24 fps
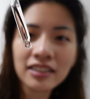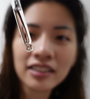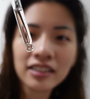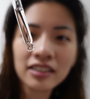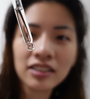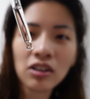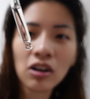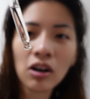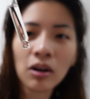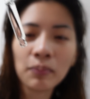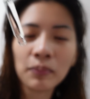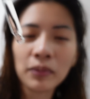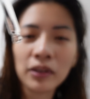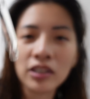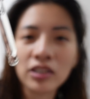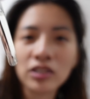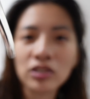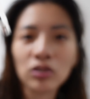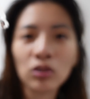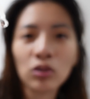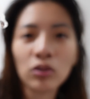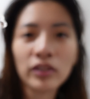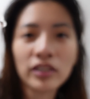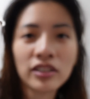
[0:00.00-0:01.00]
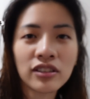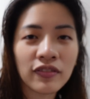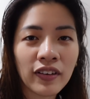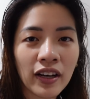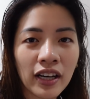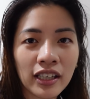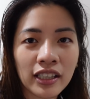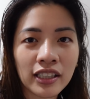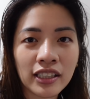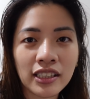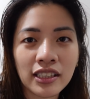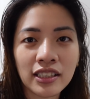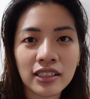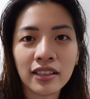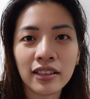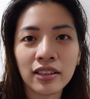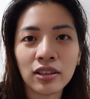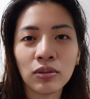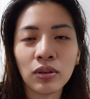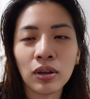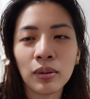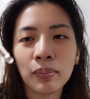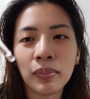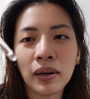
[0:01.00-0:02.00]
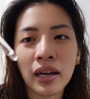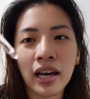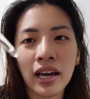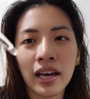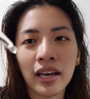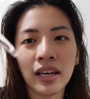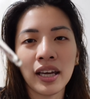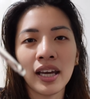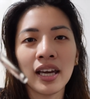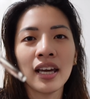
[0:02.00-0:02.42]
a dropper, so it's very easy to apply.